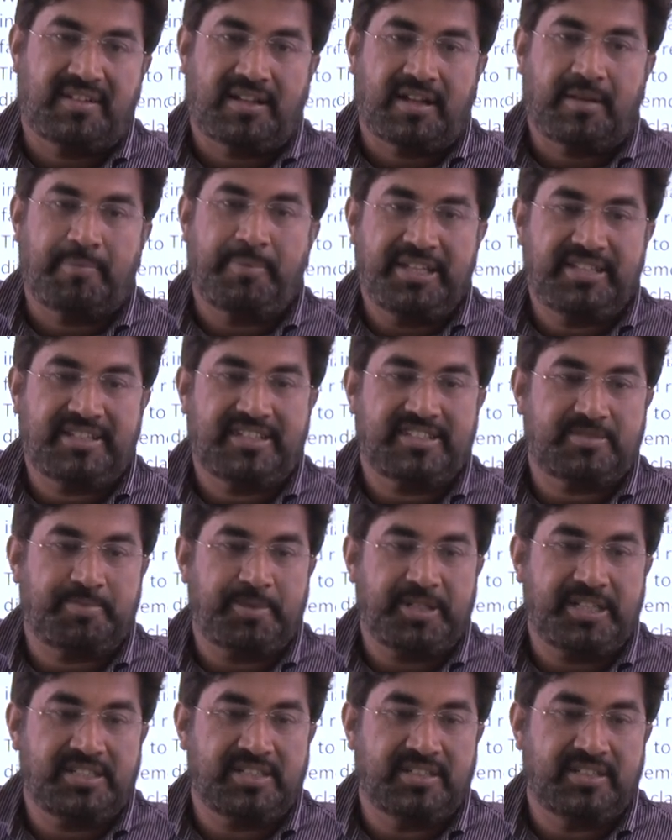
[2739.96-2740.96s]
Ambedkar's
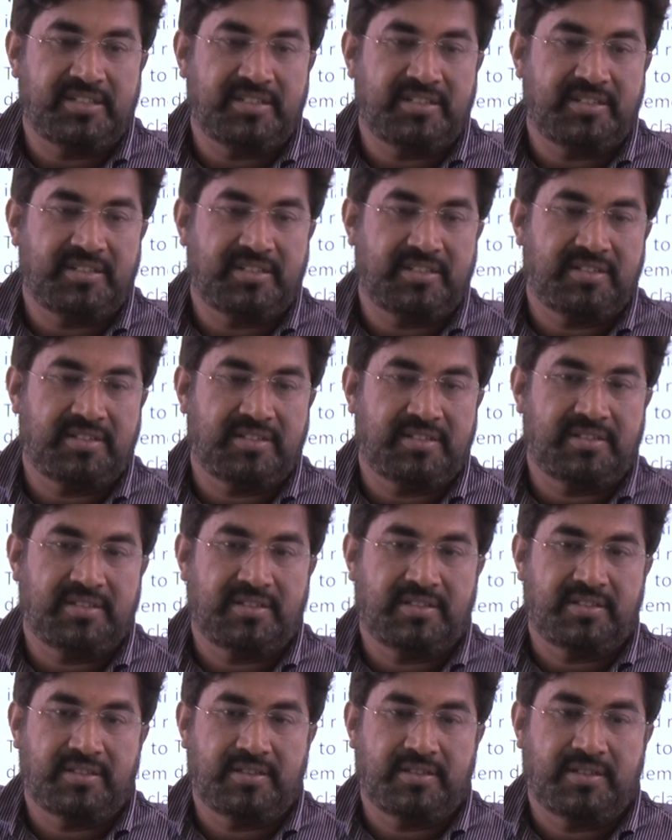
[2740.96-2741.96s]
speech.
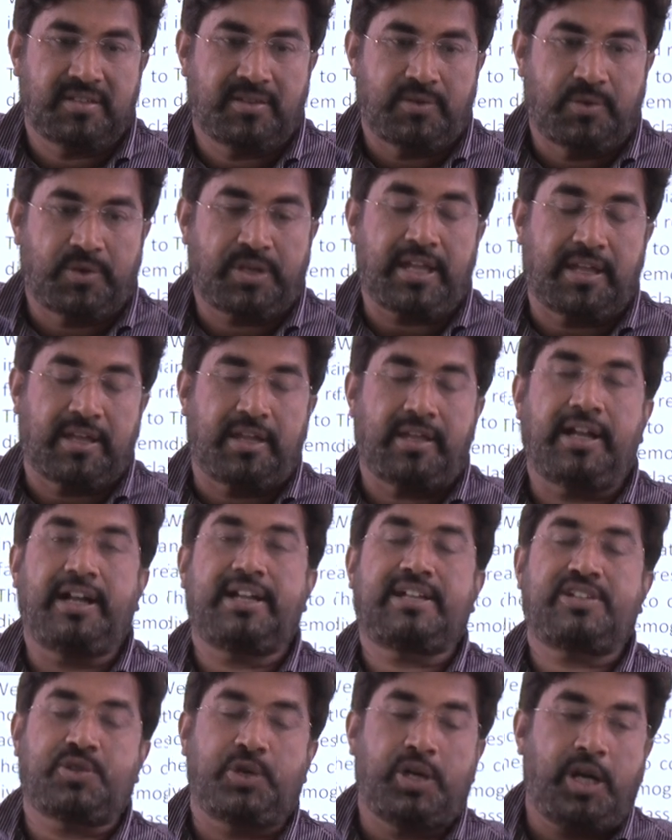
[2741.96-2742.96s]
Okay,
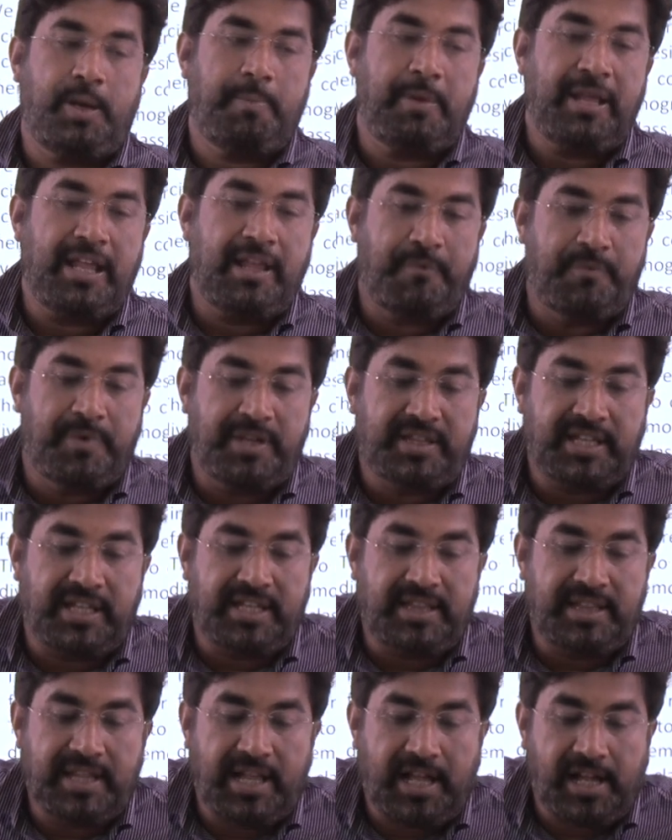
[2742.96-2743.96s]
it should be
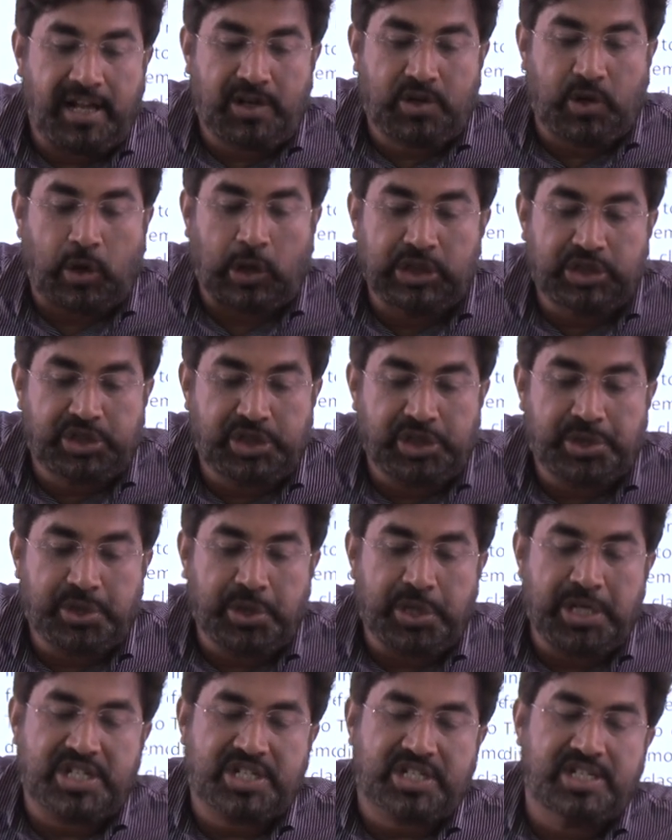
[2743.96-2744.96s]
within the
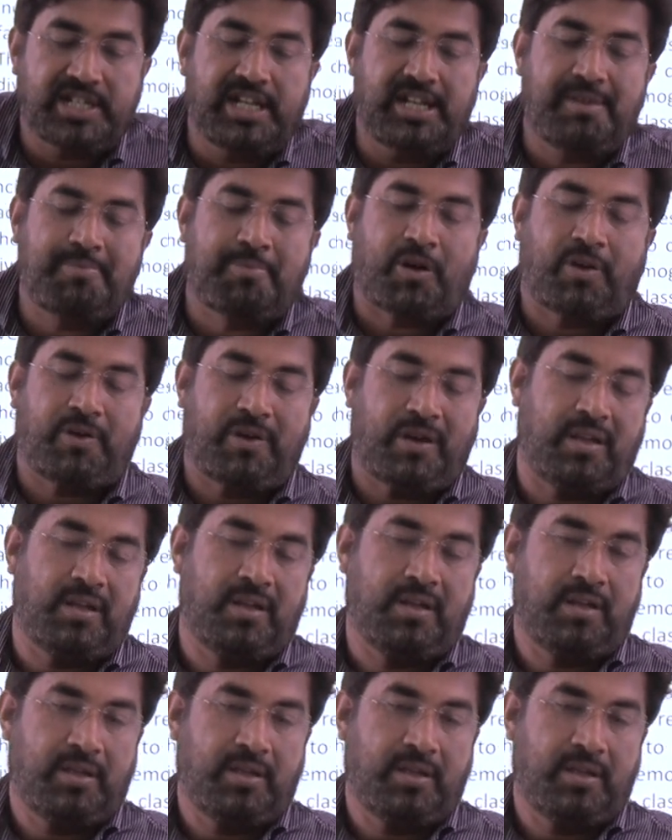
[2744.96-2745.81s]
constitutional bound.